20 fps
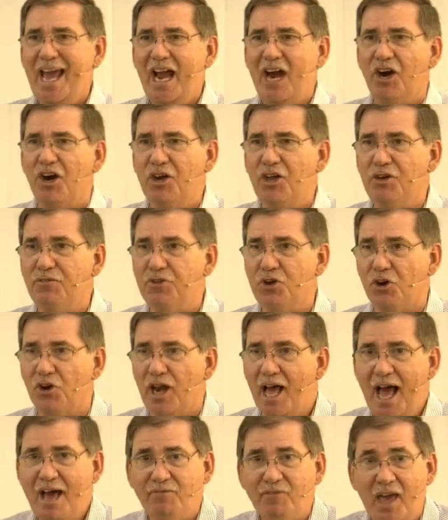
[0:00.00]
area of your
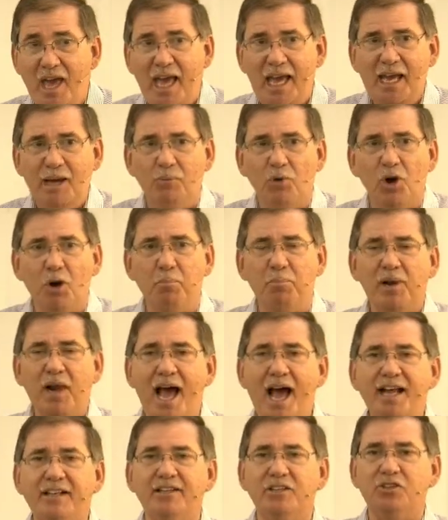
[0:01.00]
life. It will
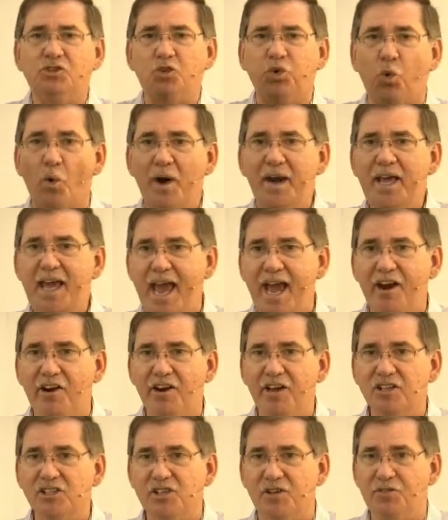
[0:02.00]
apply to 20
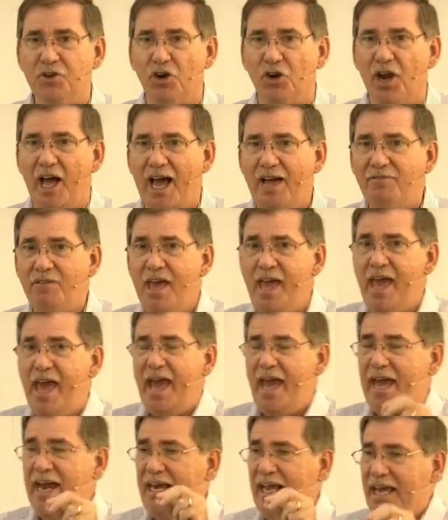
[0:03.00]
areas of your life
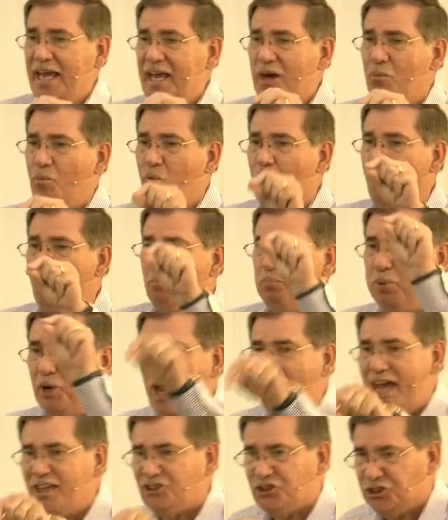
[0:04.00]
and it will
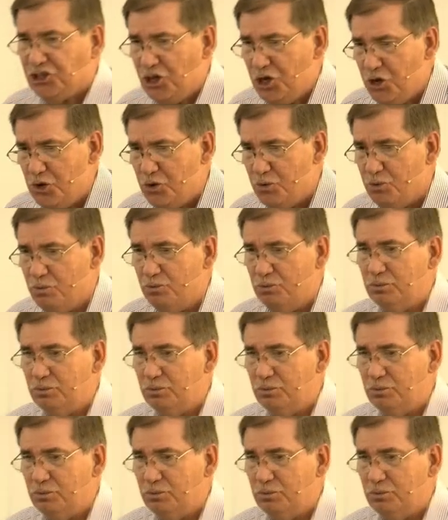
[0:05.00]
bless you.